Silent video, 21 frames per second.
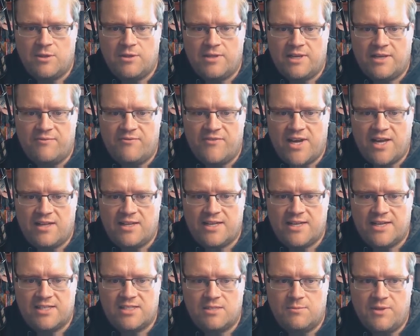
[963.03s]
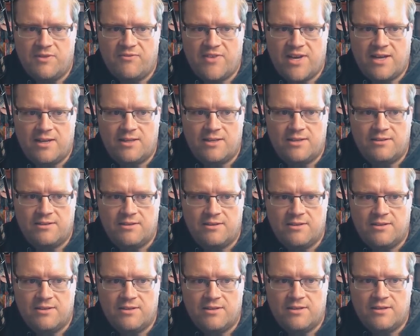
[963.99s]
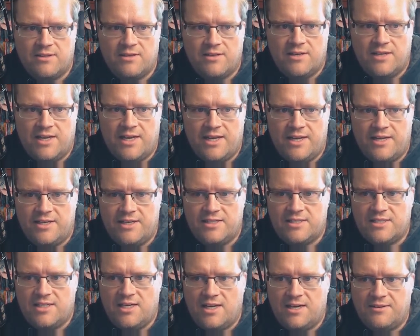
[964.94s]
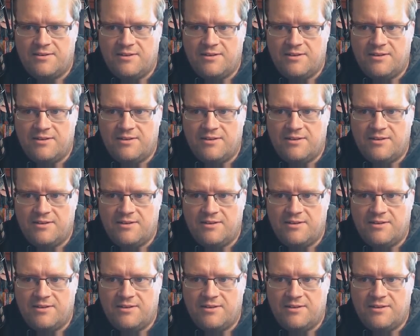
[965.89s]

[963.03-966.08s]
and valid has to be valid. And it's not.